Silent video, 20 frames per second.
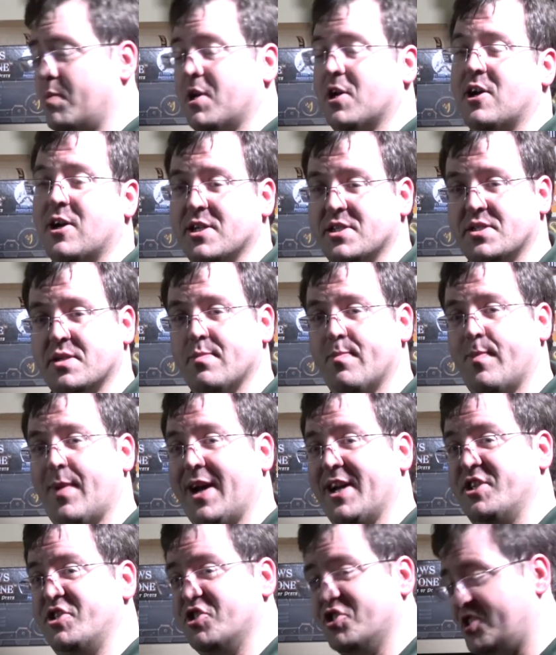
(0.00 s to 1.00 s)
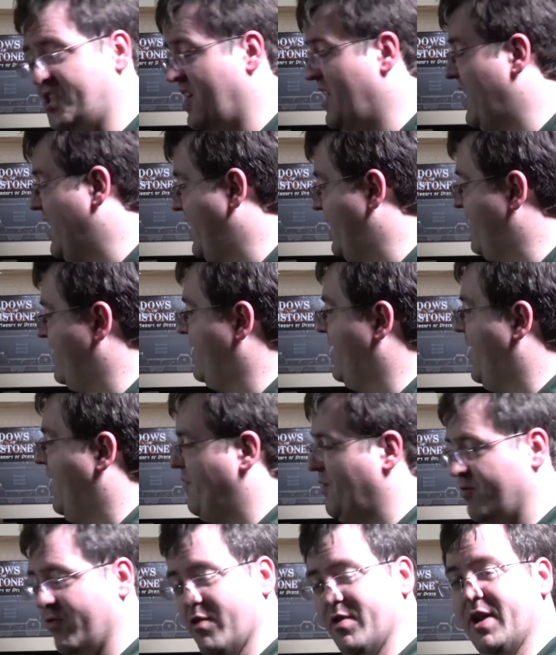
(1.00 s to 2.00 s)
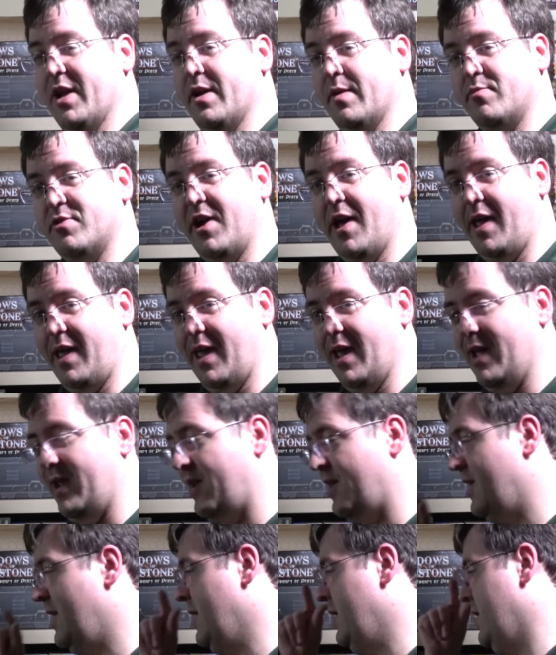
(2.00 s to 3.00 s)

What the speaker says: to be awesome. I just got it. I haven't learned how to play it yet.